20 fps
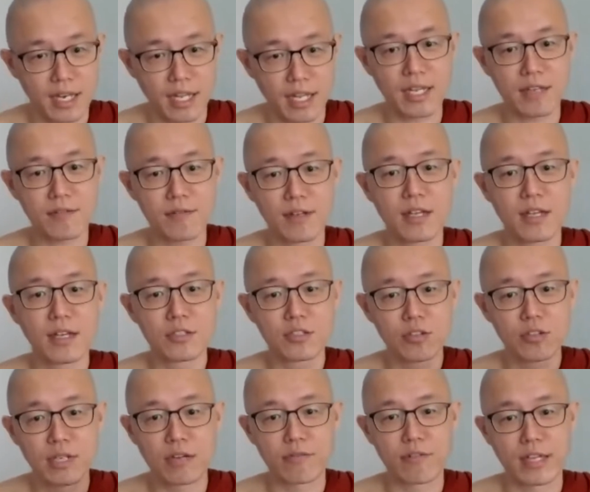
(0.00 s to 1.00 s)
life,
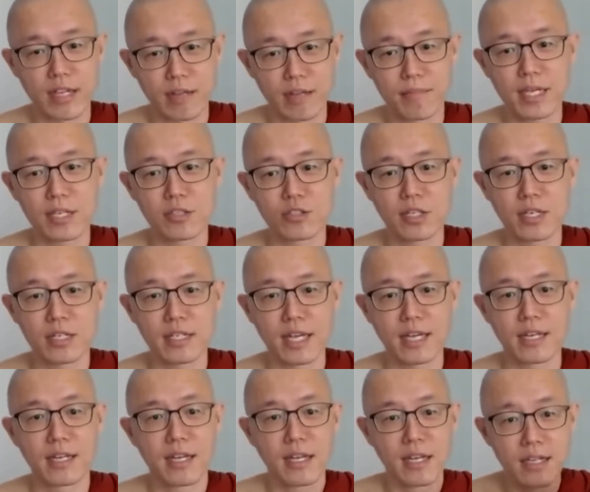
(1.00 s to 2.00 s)
so that we can make sure
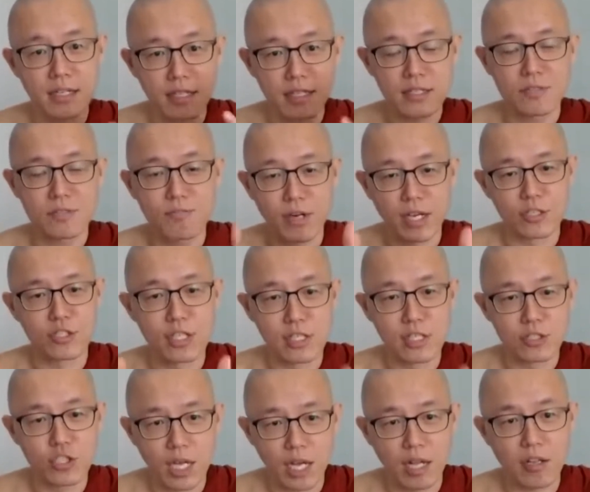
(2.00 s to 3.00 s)
that this
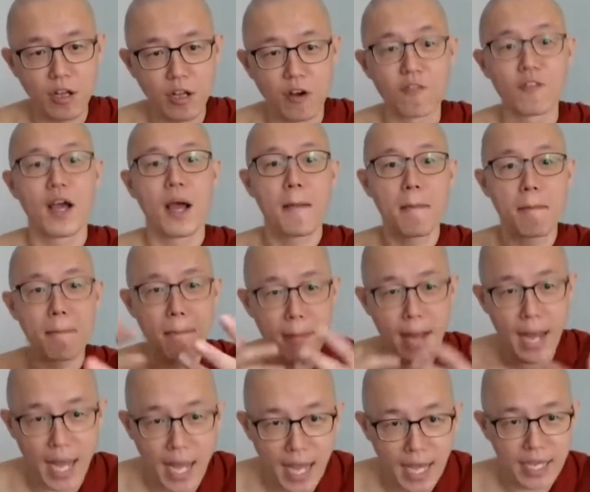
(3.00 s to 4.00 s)
precious child of
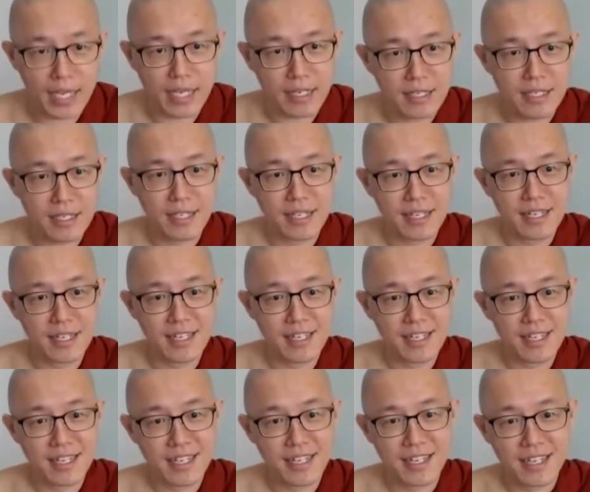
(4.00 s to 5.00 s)
mine
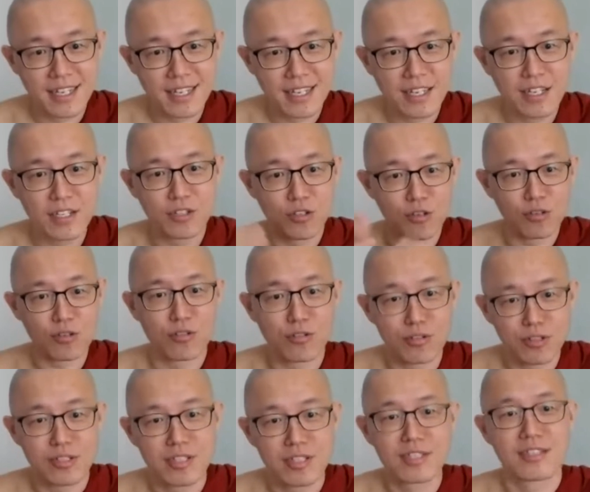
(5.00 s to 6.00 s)

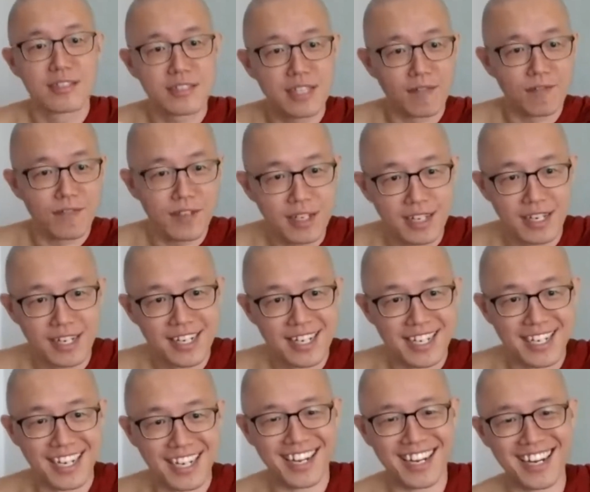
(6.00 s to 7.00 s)
don't suffer.
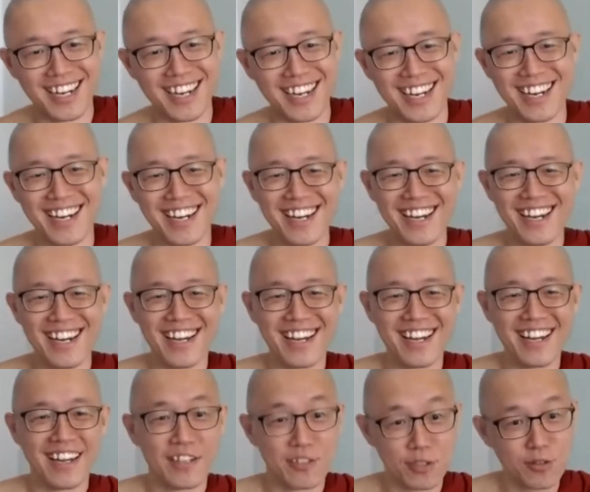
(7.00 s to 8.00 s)

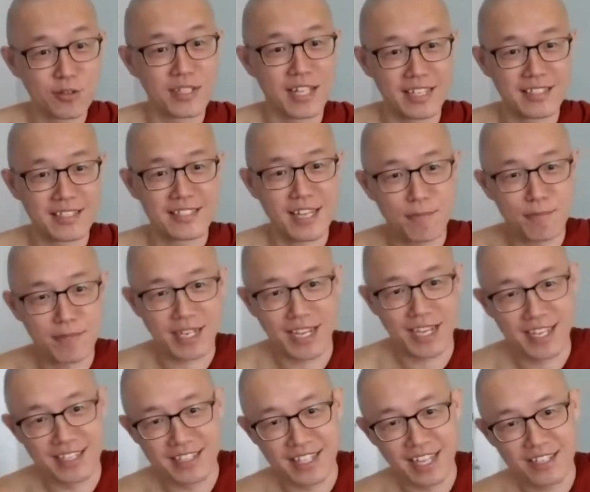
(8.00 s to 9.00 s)
So there's some
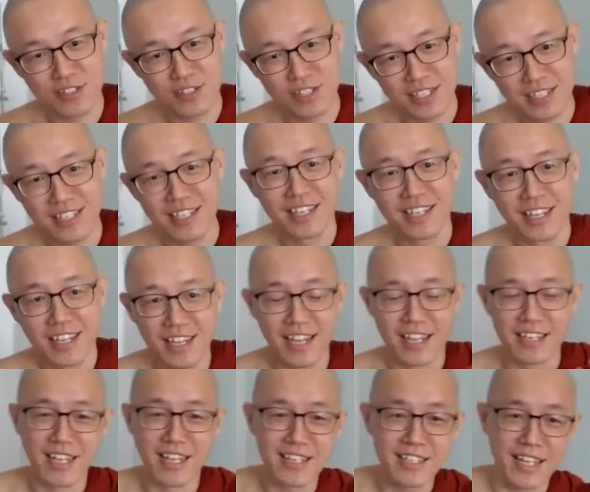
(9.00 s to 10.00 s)
kind of intention,
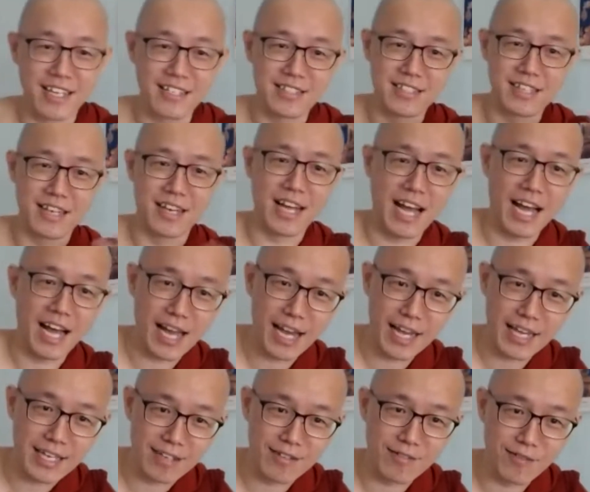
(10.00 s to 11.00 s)
and then there's the I
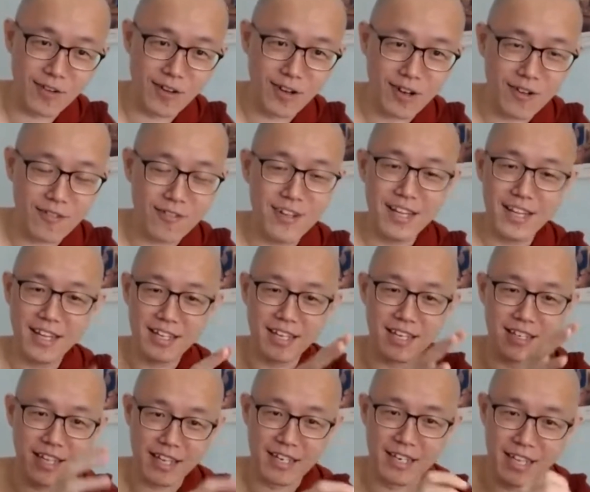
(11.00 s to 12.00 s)
involved,
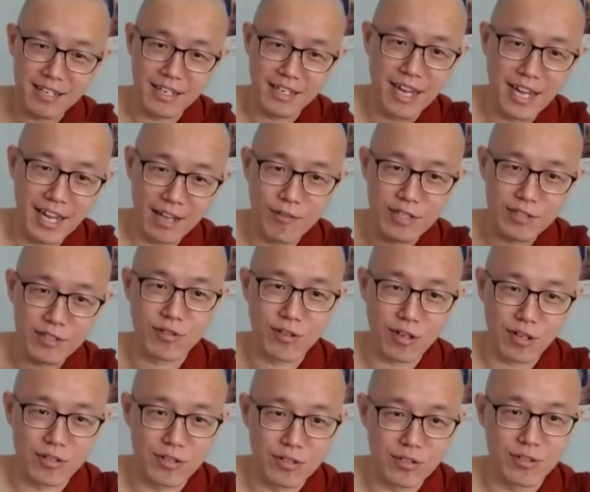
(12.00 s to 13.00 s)
and then the I want to
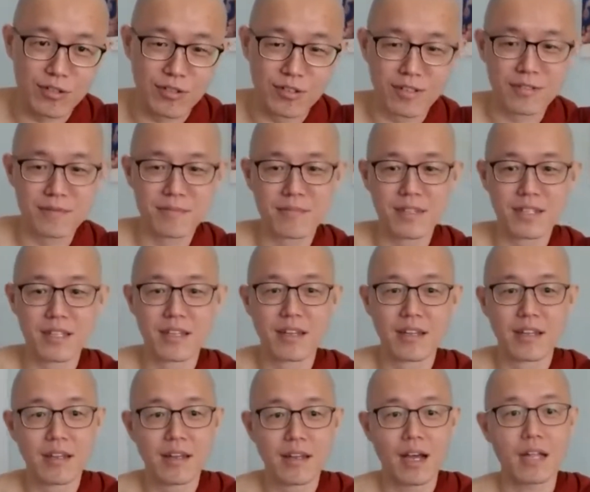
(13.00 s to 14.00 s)
control.
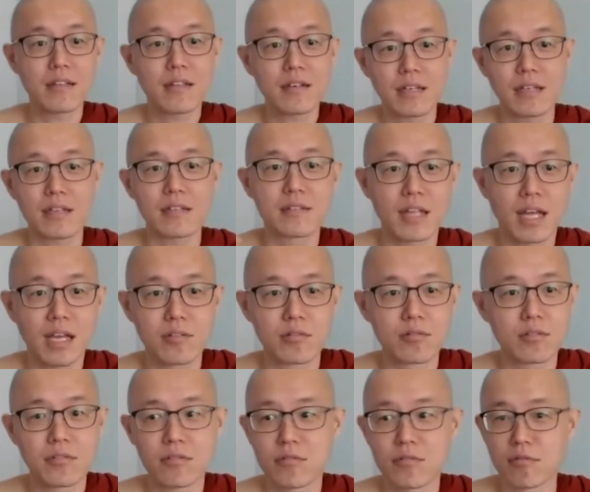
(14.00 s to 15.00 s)
Other kids lie to
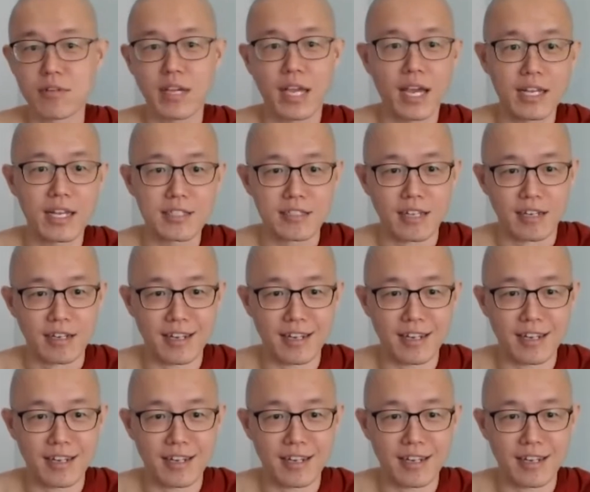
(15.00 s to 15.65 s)
you, who cares?